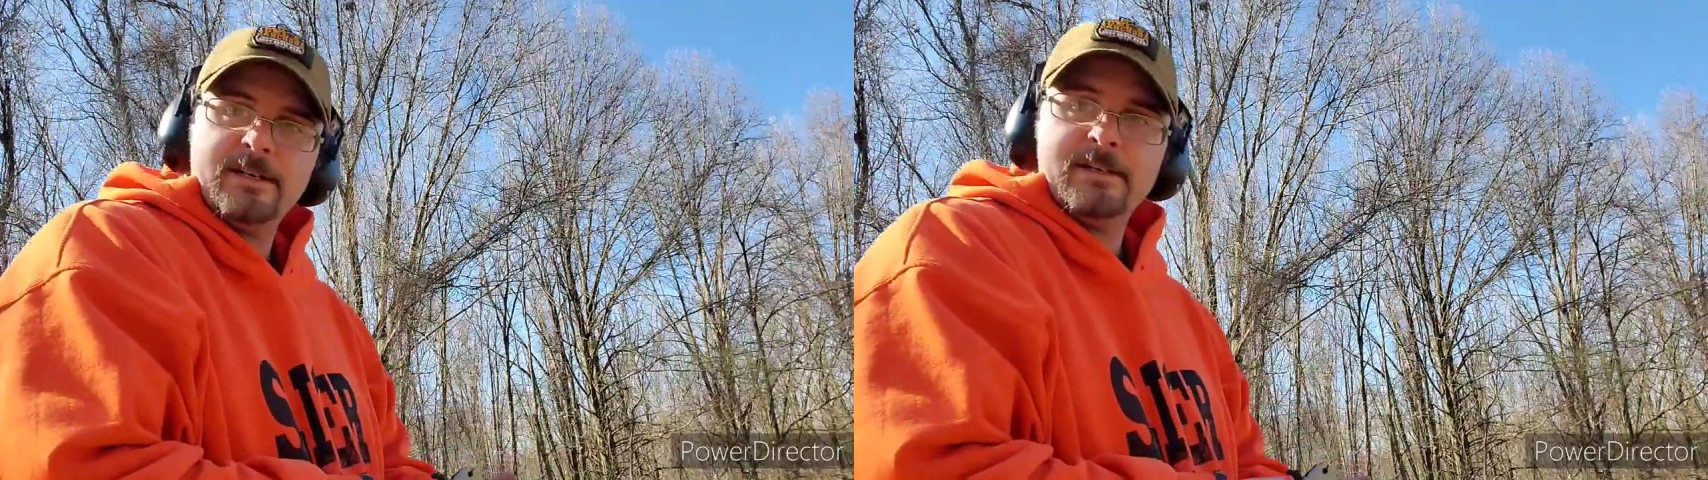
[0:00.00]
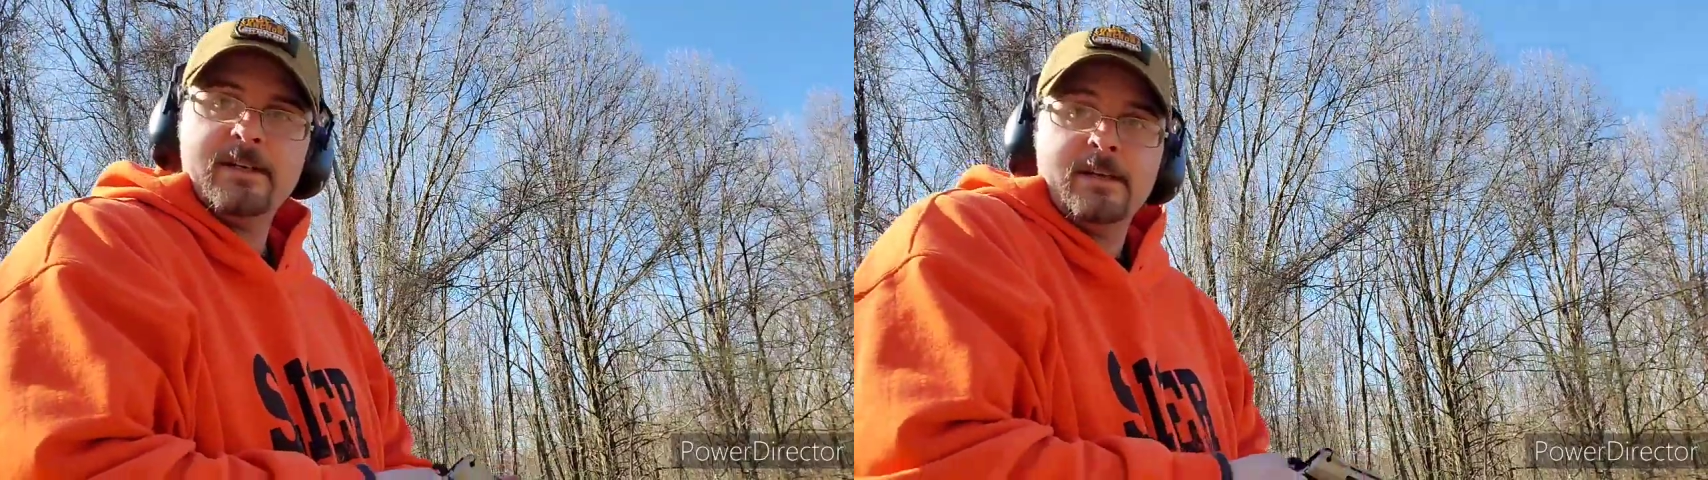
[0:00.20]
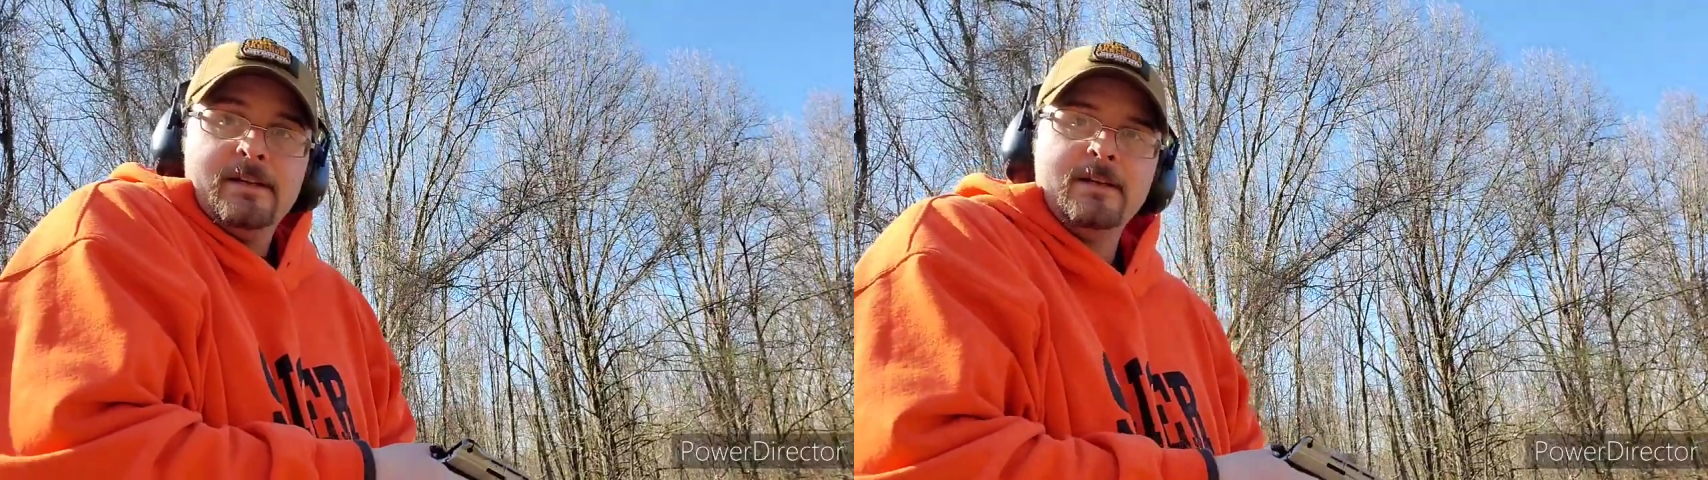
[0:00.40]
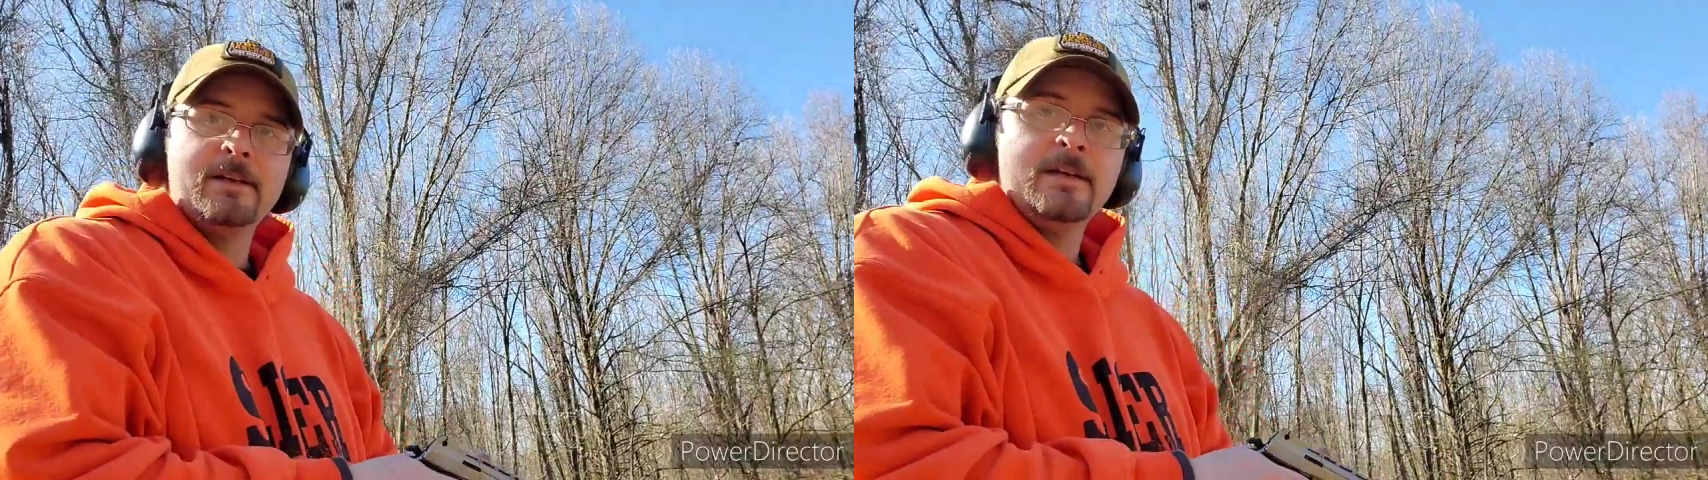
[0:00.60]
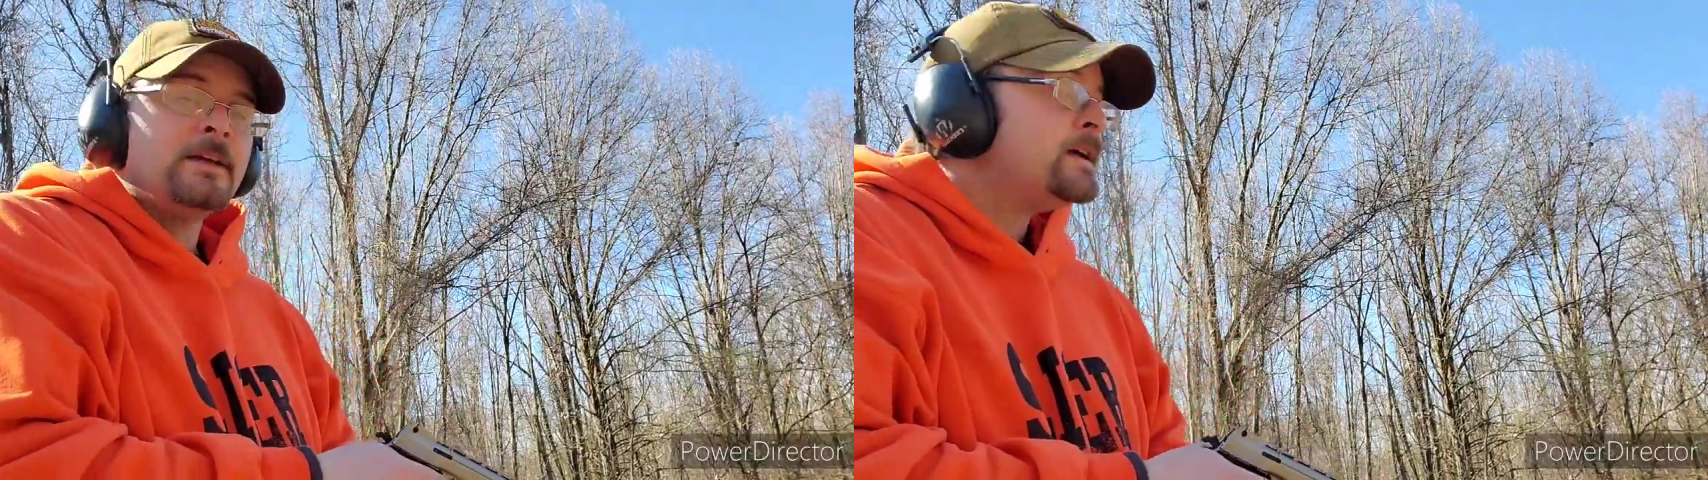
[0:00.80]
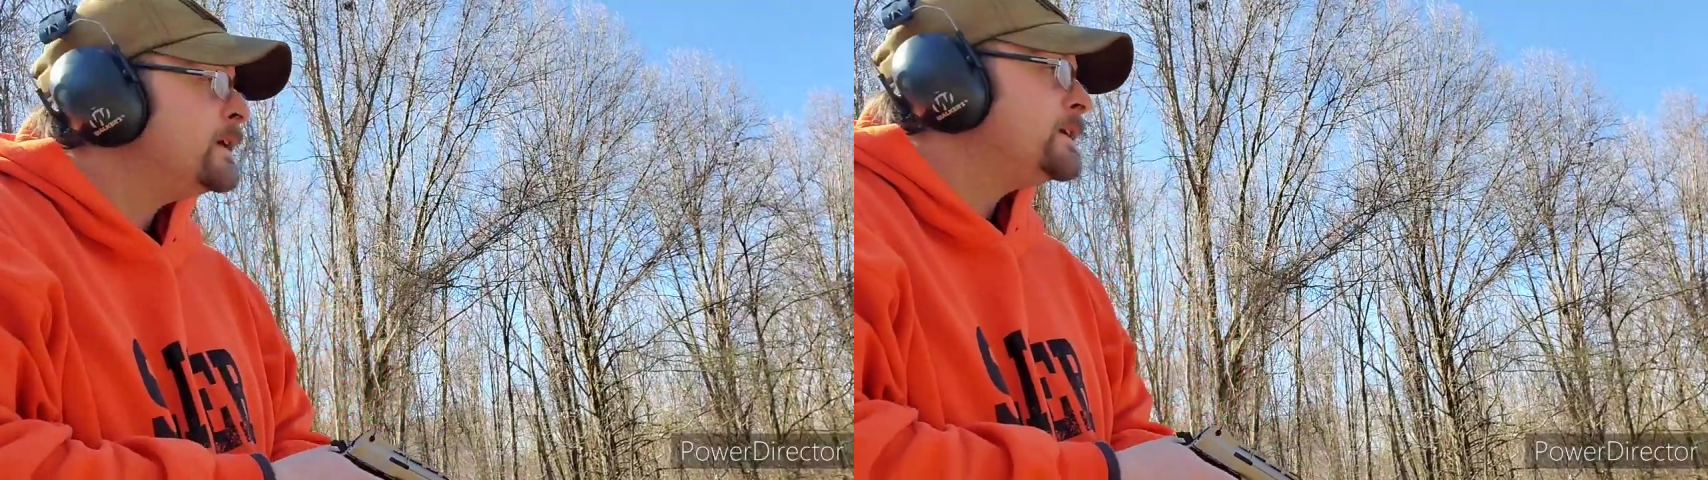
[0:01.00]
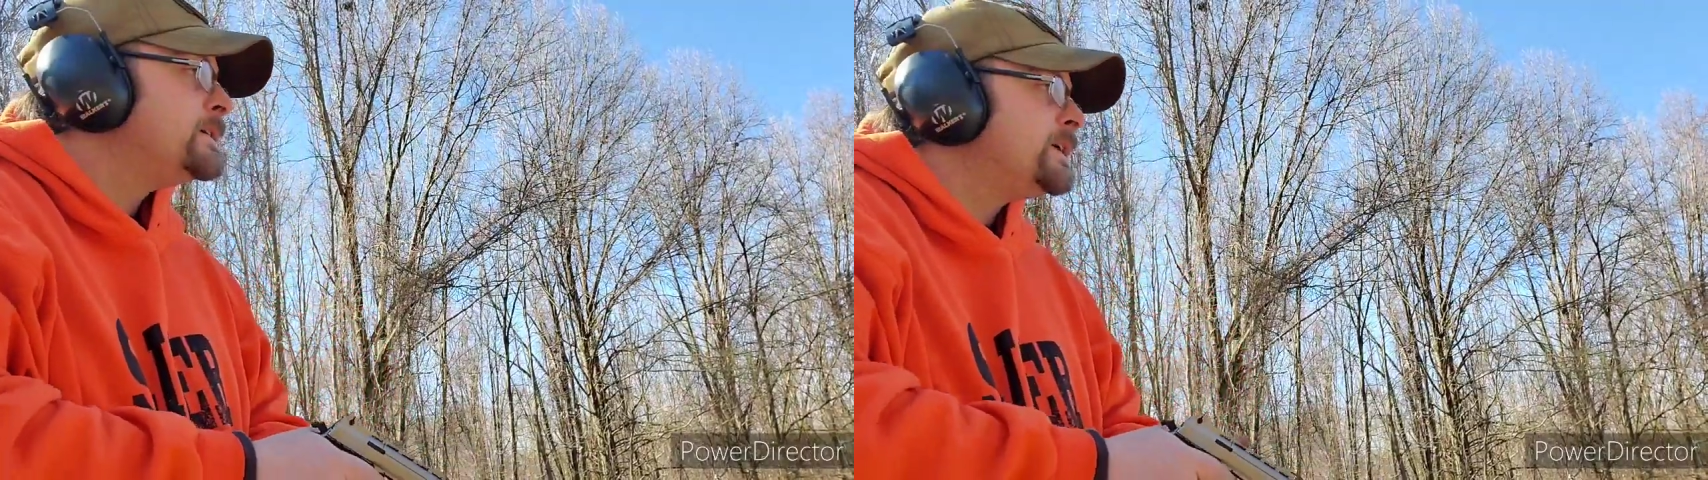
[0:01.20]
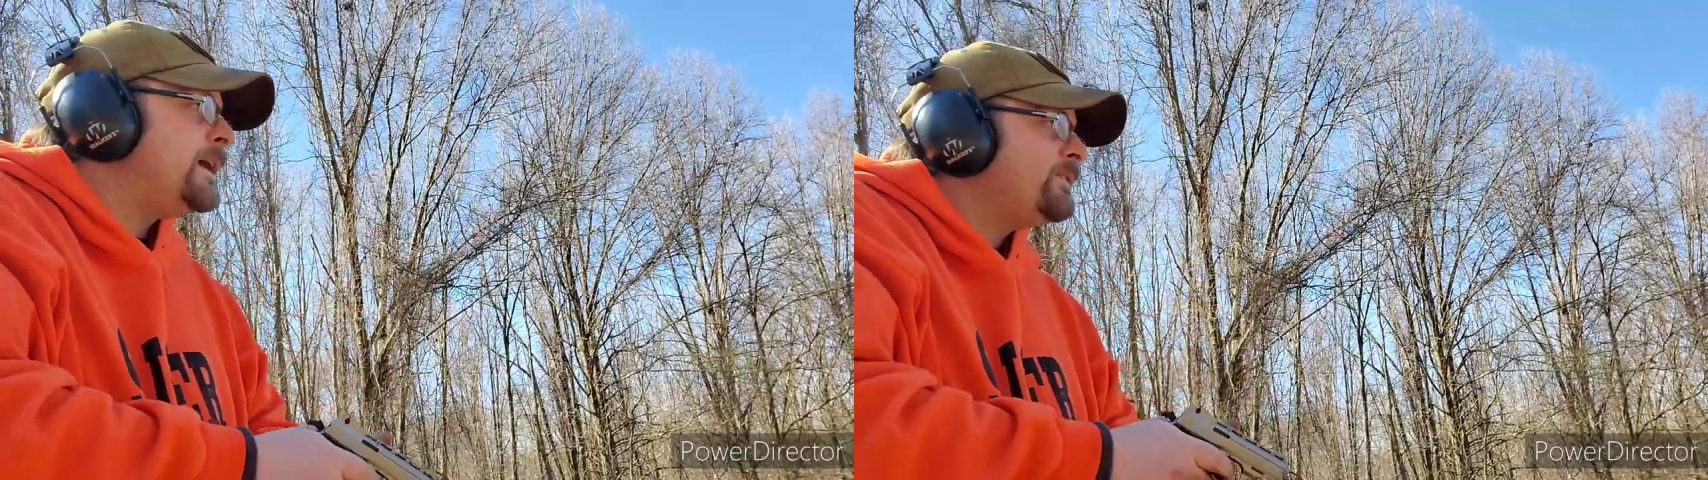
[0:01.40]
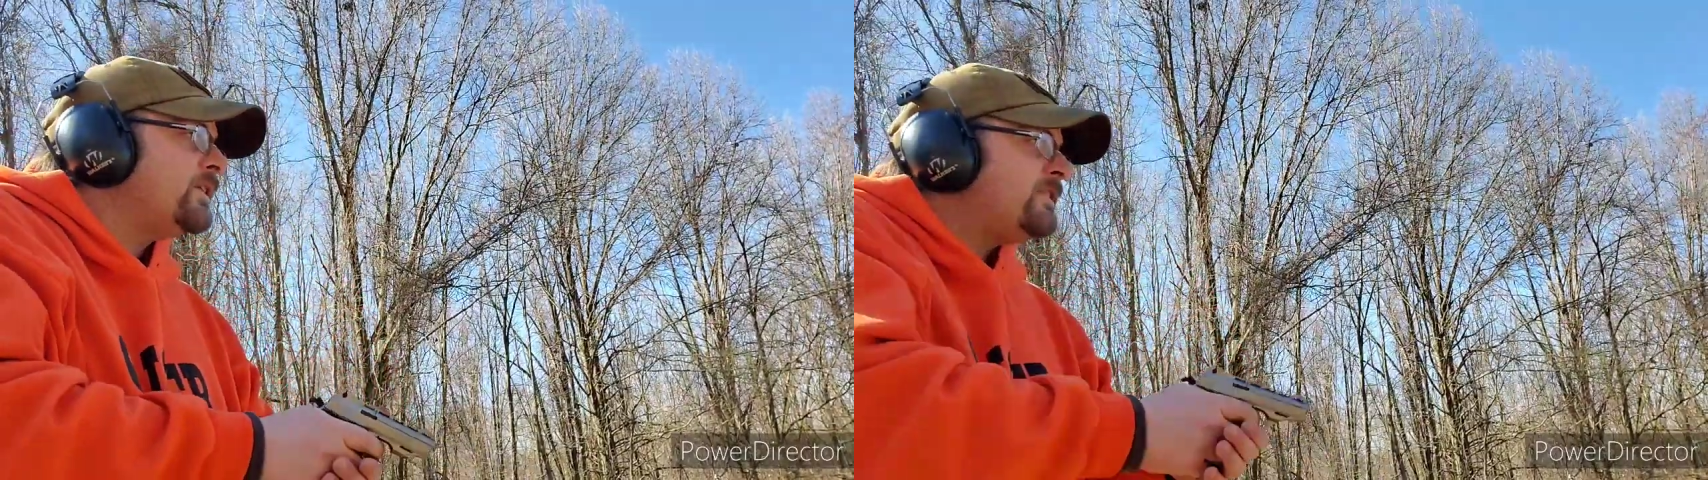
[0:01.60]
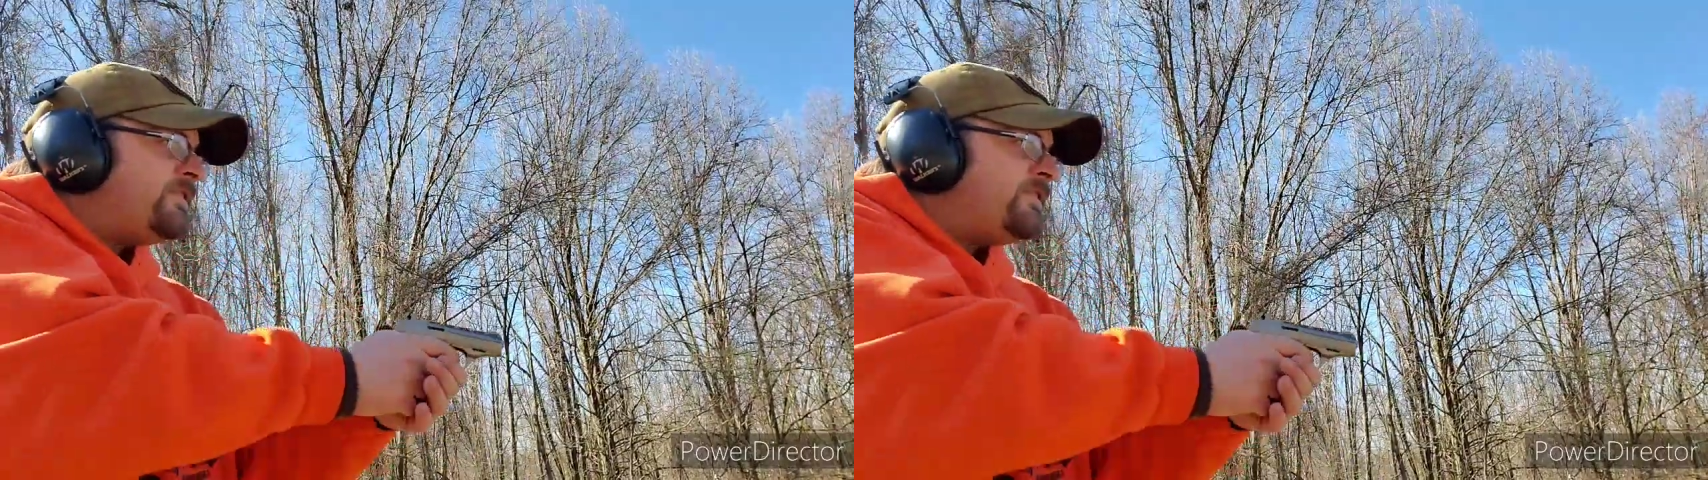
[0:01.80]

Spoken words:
and just have a little